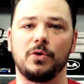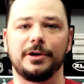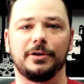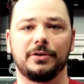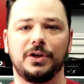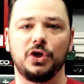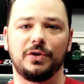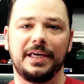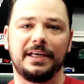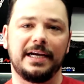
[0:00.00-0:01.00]
or you'll
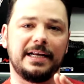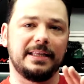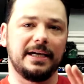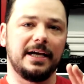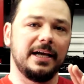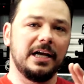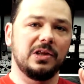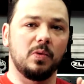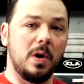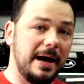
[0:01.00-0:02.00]
get kind of
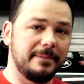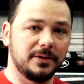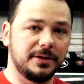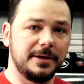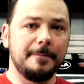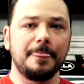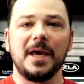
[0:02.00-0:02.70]
the wobbles.